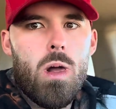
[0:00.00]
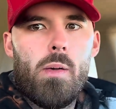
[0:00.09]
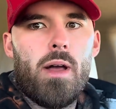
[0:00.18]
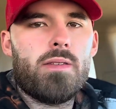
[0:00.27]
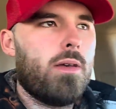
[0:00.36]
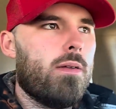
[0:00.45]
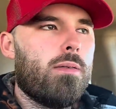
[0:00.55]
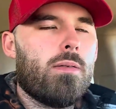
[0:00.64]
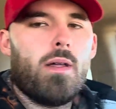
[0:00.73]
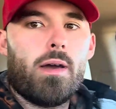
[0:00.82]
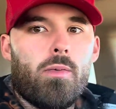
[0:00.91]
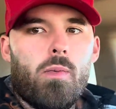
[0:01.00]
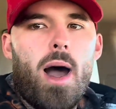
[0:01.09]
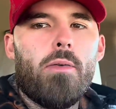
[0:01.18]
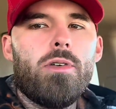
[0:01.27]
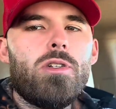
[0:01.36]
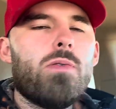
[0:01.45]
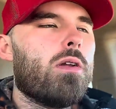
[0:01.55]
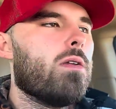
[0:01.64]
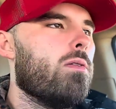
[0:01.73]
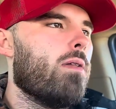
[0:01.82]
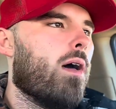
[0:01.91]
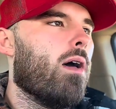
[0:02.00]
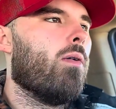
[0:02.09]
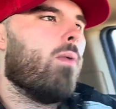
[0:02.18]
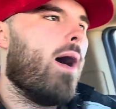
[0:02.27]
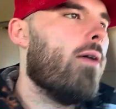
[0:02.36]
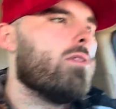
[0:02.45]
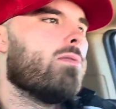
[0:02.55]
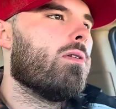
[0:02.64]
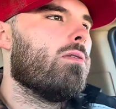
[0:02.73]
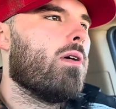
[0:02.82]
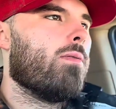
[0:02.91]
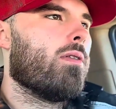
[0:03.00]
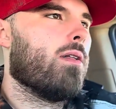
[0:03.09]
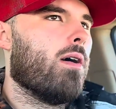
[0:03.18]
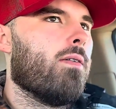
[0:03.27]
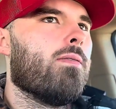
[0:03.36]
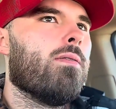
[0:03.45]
That's it. Like, why would you want to do that? Why would you want to do that with your life?